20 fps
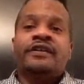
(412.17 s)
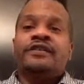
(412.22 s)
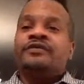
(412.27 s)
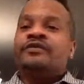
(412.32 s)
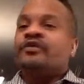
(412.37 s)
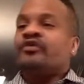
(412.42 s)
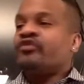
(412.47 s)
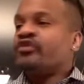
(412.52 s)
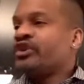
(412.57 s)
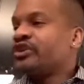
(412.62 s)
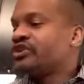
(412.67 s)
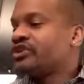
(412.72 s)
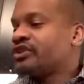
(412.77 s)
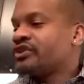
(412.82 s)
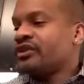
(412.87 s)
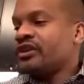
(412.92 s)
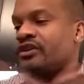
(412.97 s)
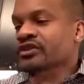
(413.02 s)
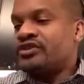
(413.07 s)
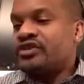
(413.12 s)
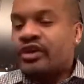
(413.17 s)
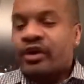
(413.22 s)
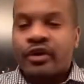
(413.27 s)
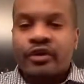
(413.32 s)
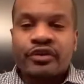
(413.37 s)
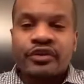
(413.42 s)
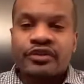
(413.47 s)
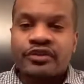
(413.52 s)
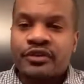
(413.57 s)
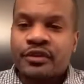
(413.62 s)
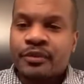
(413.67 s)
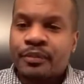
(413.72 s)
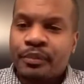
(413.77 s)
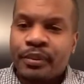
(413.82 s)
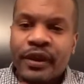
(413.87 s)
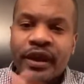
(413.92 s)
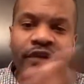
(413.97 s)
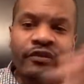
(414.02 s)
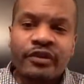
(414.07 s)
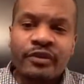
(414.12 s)
Richard done turned into
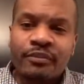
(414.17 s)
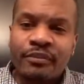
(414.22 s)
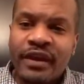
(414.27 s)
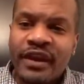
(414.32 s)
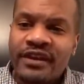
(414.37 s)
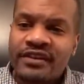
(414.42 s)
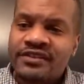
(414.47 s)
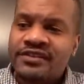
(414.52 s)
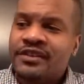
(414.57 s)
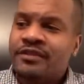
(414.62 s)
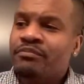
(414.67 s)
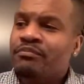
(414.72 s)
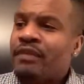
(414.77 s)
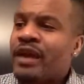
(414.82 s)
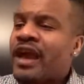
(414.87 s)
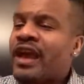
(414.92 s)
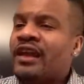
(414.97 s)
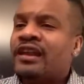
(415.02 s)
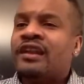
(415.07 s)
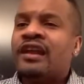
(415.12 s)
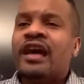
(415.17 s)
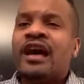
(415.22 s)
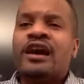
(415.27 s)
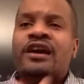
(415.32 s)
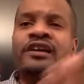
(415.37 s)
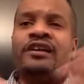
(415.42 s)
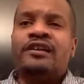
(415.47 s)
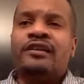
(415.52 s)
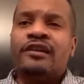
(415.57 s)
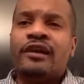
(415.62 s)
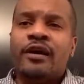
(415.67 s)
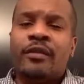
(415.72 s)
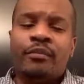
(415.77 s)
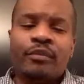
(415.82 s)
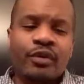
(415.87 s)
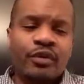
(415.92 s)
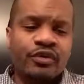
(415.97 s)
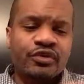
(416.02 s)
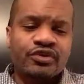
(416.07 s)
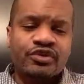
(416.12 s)
Perry Mason, Matlock, Columbo,
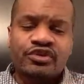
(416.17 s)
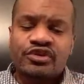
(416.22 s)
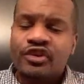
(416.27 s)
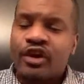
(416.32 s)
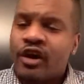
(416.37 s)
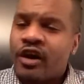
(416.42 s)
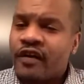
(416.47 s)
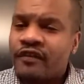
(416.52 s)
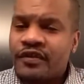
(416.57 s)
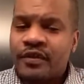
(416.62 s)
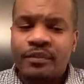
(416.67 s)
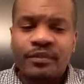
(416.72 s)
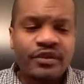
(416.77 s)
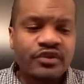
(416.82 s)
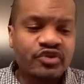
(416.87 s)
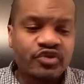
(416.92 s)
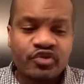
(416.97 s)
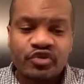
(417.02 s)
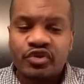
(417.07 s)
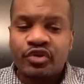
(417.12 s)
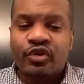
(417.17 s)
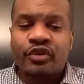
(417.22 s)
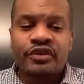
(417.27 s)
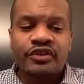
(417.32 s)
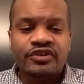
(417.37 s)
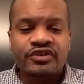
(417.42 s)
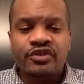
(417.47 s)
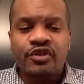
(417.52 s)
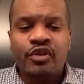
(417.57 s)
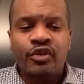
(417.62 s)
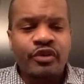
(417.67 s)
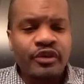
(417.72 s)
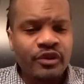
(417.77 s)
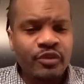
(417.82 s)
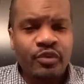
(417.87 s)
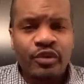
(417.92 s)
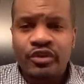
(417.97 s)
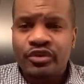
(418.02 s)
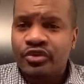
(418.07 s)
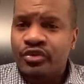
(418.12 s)
and solved the mystery on his own. He
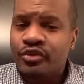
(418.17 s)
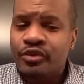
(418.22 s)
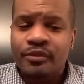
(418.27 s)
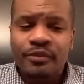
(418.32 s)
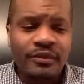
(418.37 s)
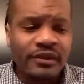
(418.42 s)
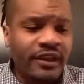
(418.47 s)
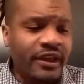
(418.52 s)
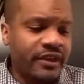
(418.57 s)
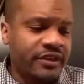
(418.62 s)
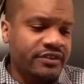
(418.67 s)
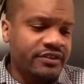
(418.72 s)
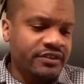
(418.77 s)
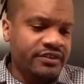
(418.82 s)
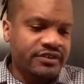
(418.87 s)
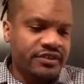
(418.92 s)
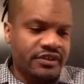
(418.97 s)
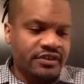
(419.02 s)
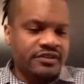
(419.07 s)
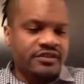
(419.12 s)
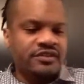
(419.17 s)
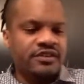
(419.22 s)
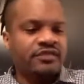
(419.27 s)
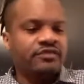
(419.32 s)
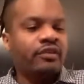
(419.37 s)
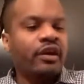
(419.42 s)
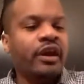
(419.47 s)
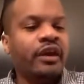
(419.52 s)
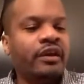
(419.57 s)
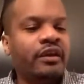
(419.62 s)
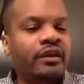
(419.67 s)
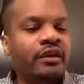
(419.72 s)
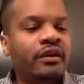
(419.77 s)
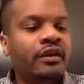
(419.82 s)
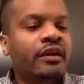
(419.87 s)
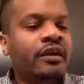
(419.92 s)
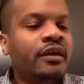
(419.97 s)
went through them letters. He said, see right here?